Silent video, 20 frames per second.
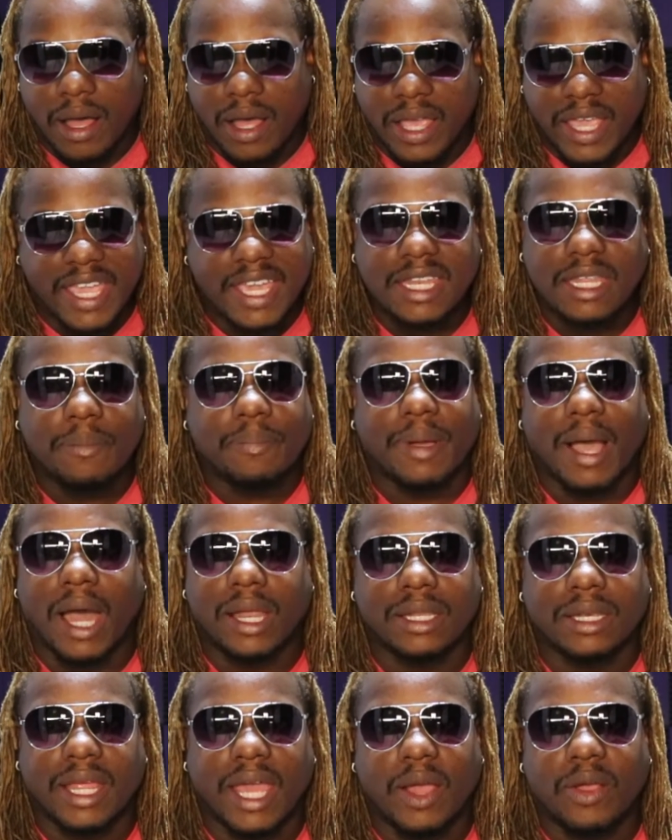
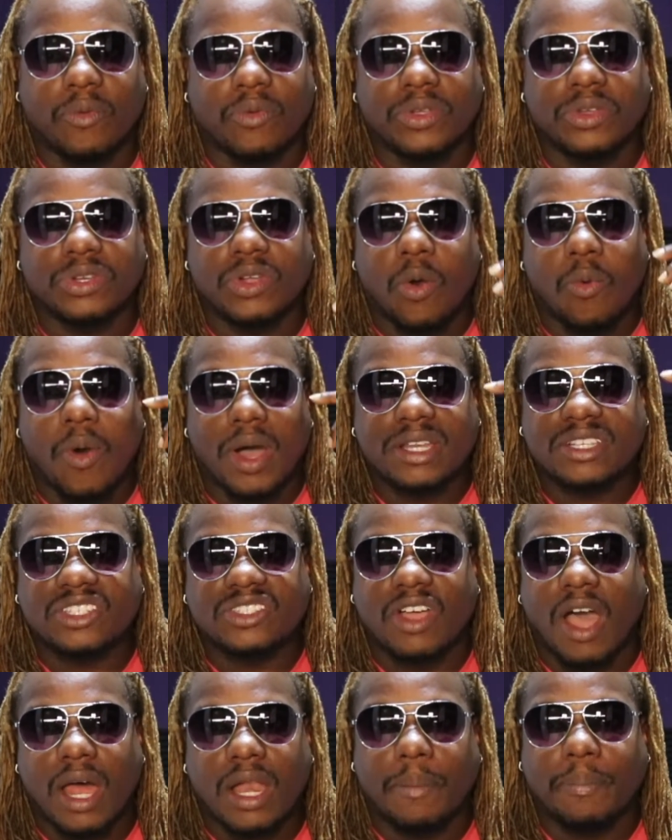anybody that want to
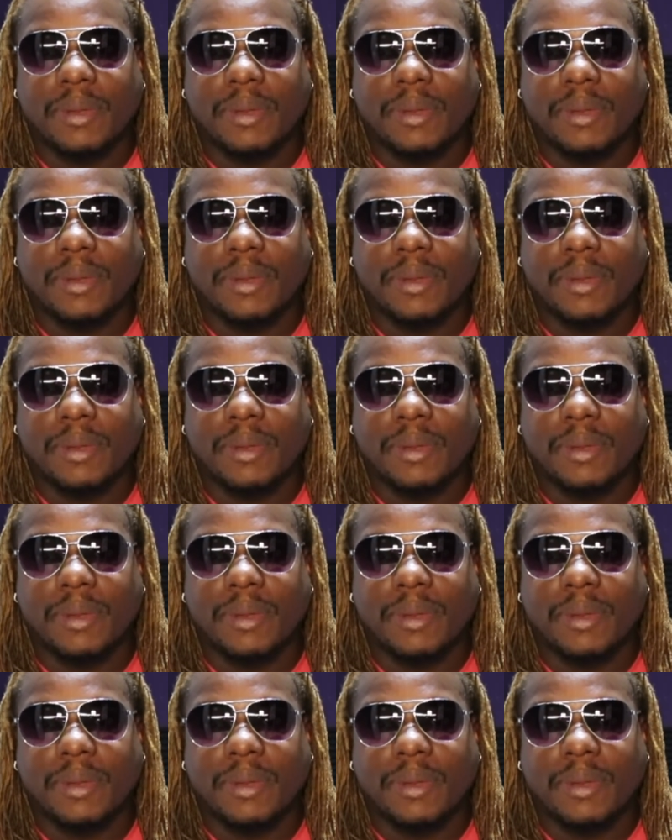start a